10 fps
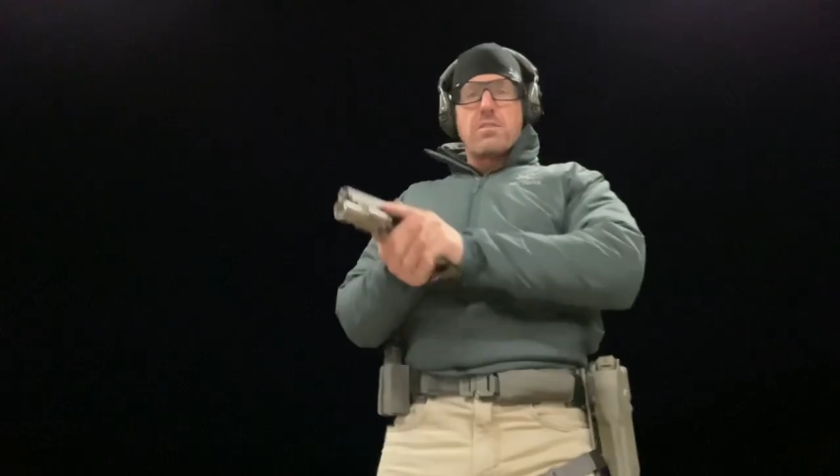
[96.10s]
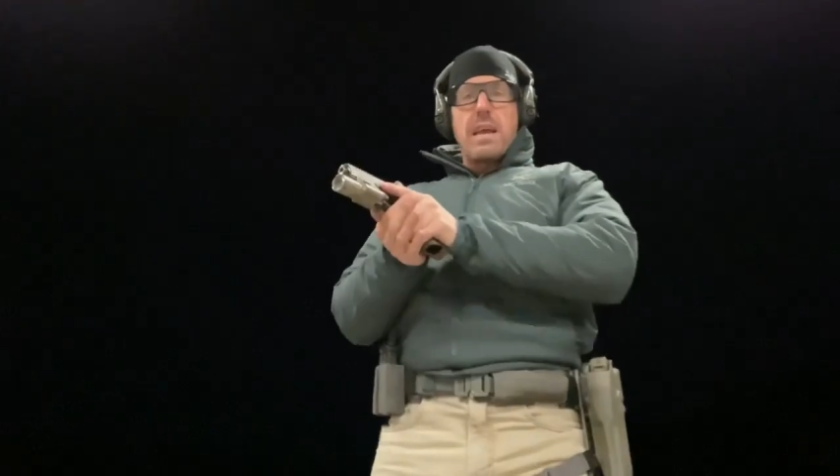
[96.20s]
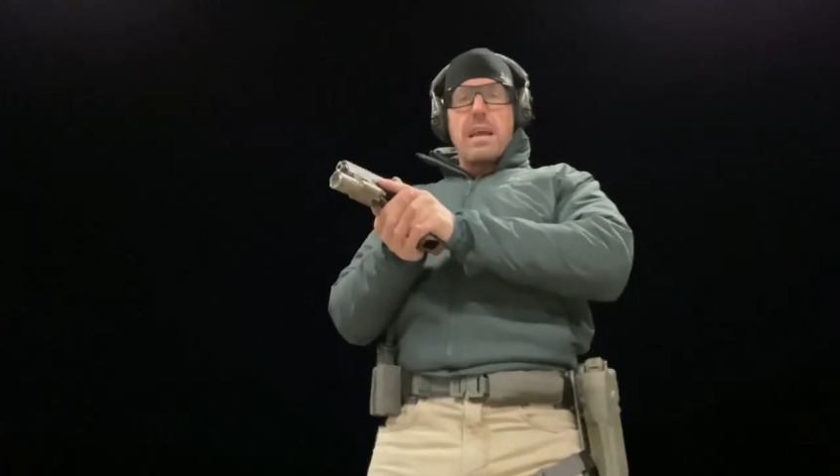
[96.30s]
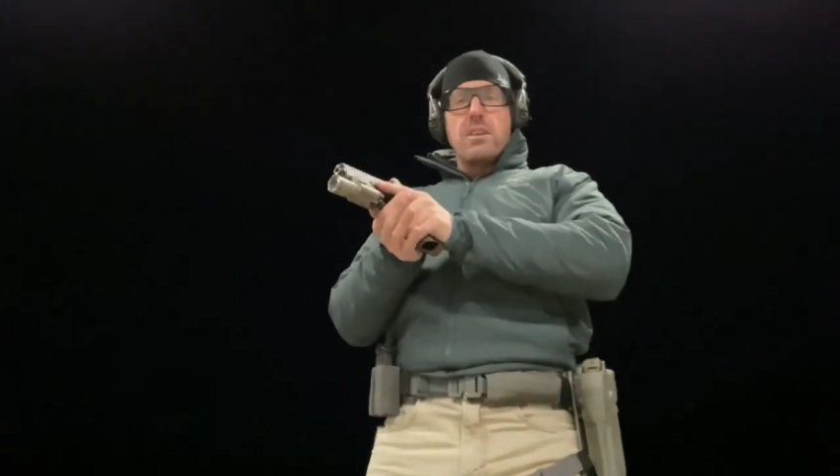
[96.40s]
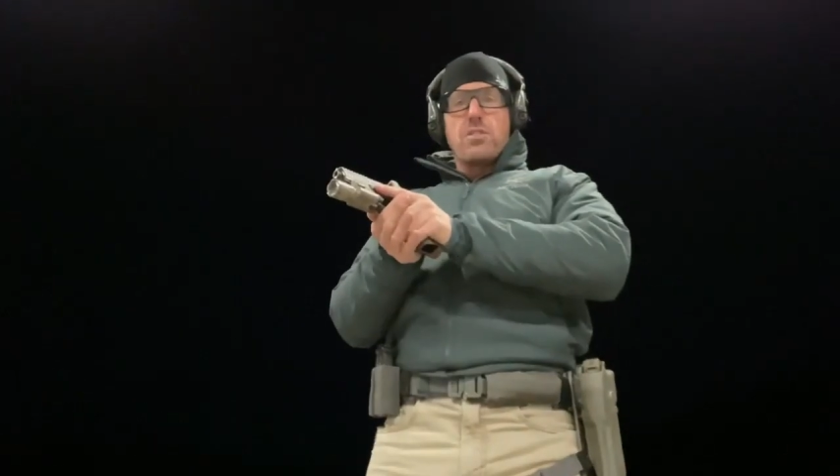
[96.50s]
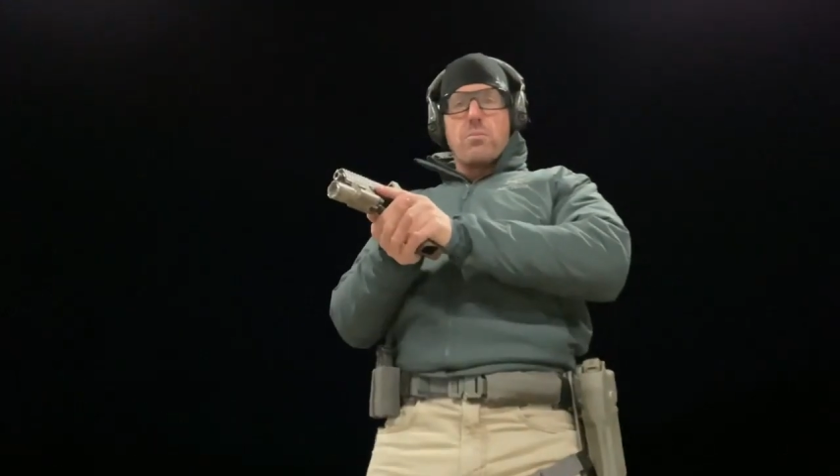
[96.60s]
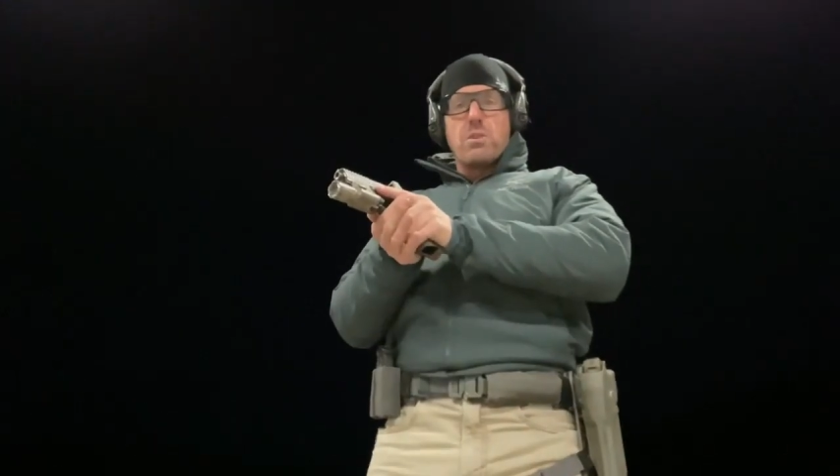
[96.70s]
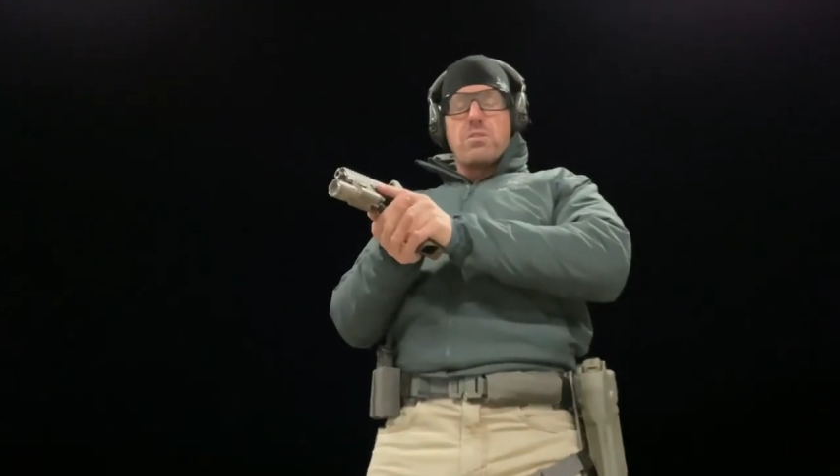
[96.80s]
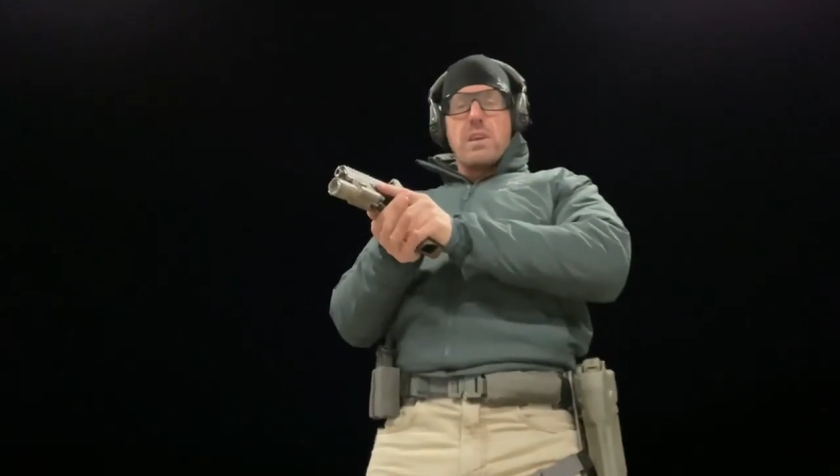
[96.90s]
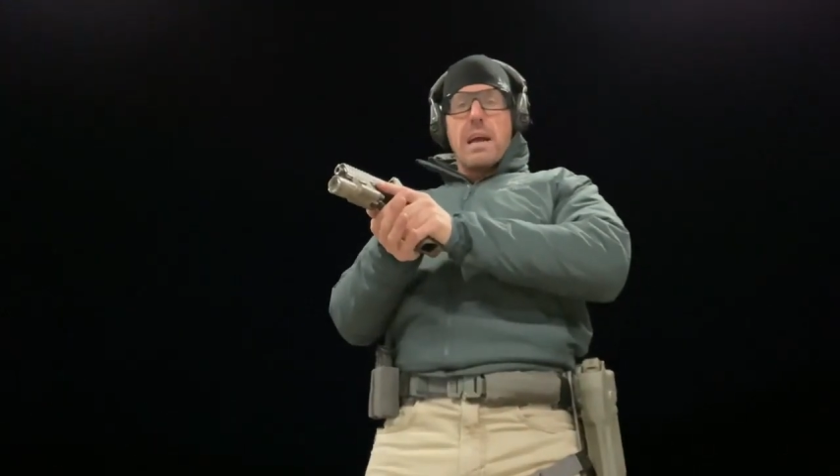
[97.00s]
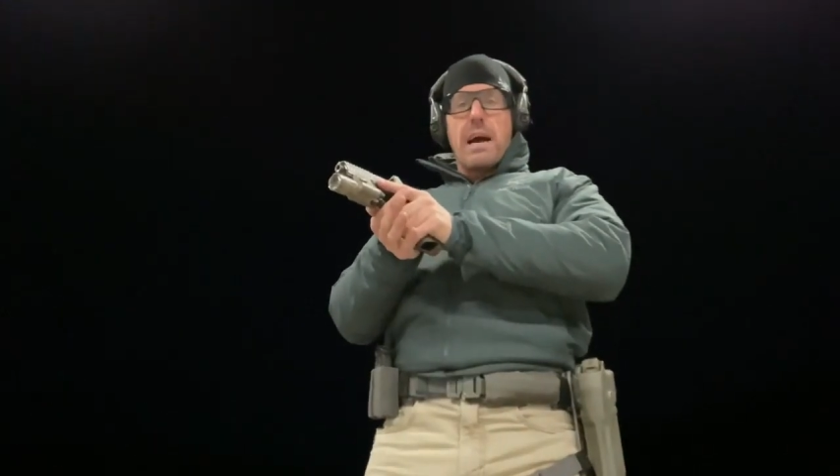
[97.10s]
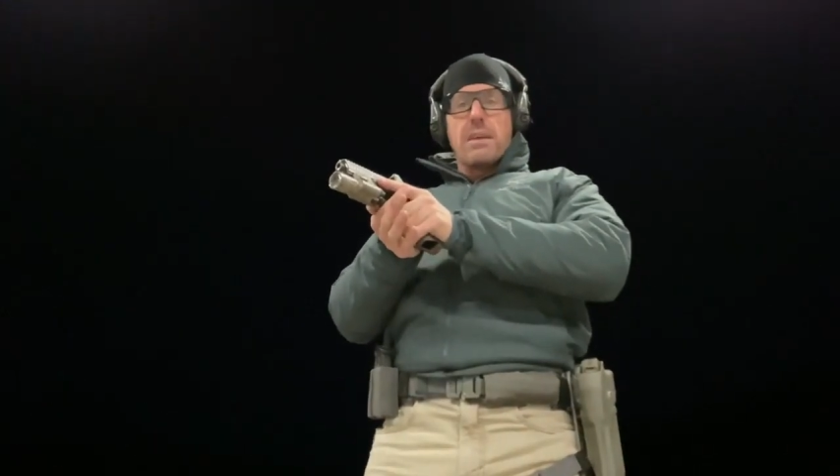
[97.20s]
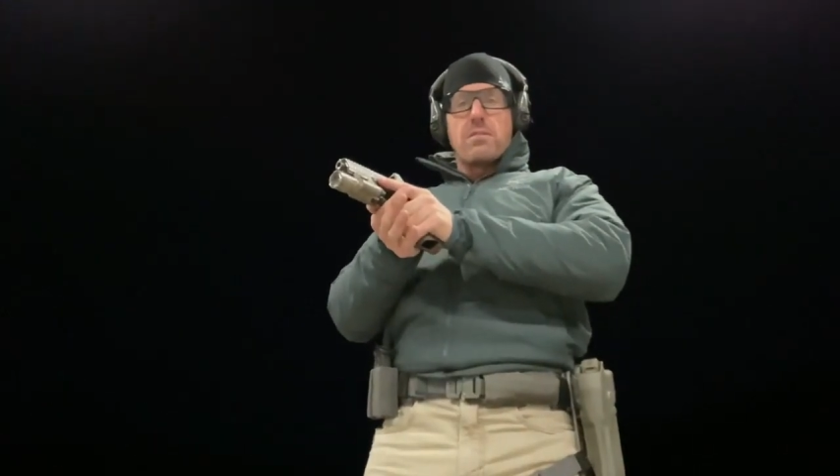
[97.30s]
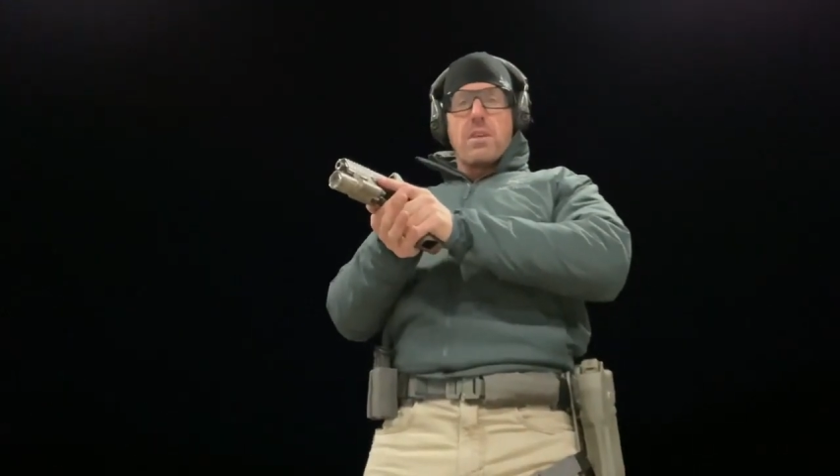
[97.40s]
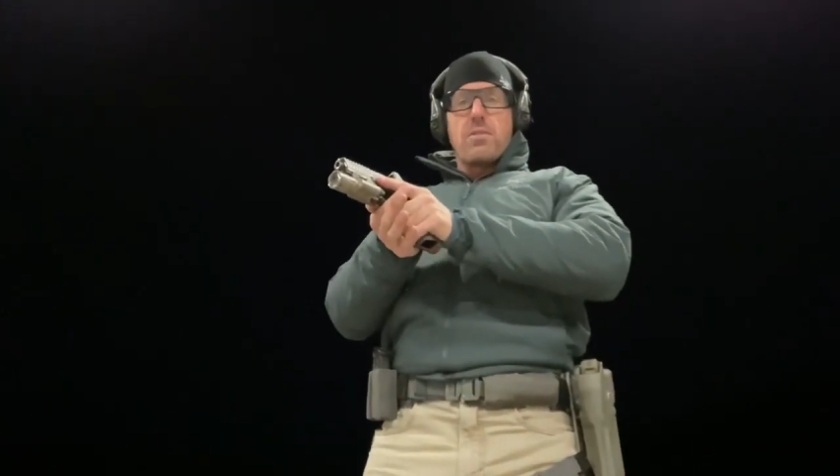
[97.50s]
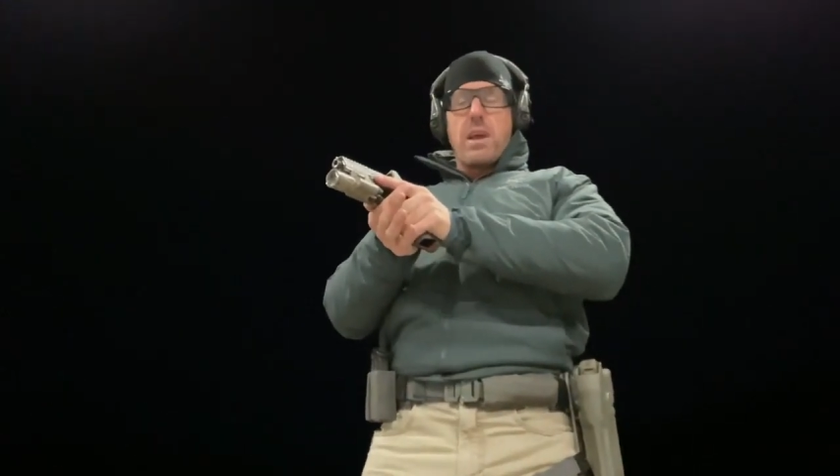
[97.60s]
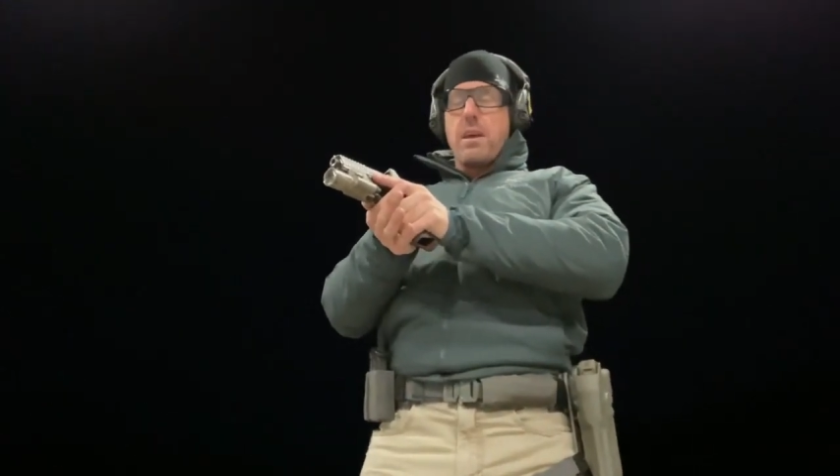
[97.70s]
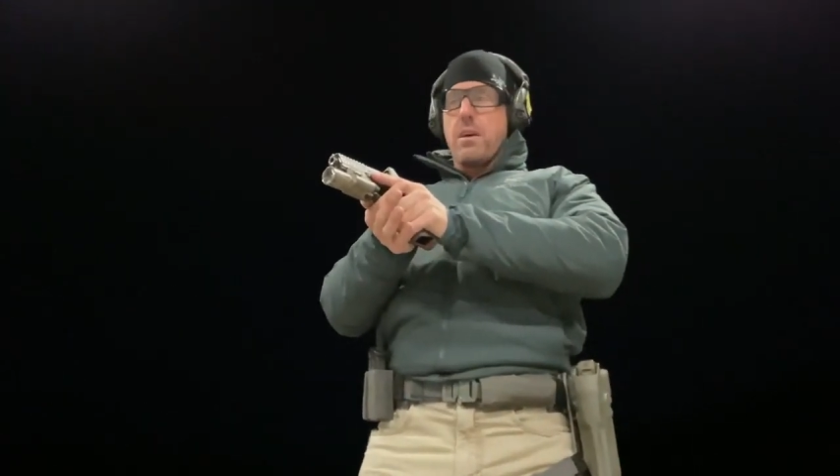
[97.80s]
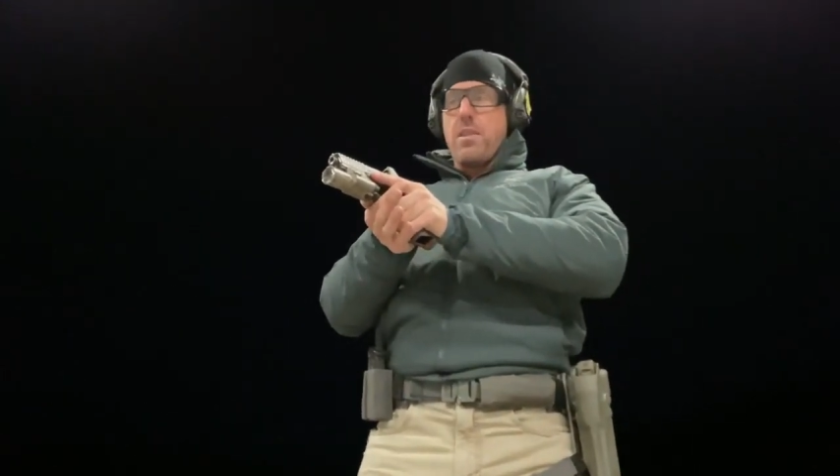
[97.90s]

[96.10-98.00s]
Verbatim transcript: stage, and we see guys that they uh,